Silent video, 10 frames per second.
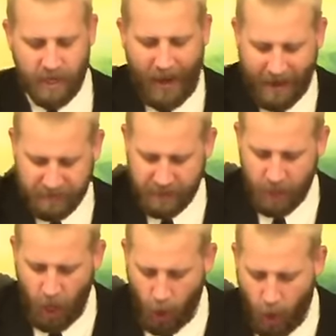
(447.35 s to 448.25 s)
You have to
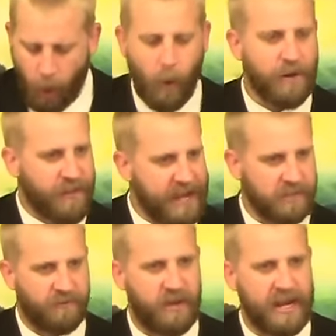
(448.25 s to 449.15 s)
know where
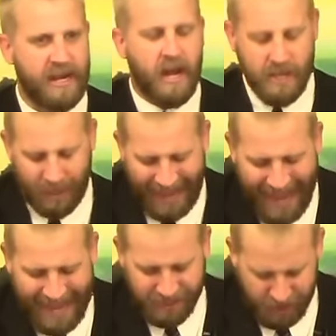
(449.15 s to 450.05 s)
things fit in. You
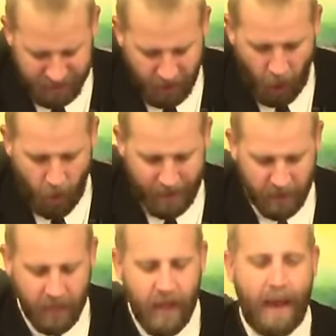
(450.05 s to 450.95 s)
can't just go and look.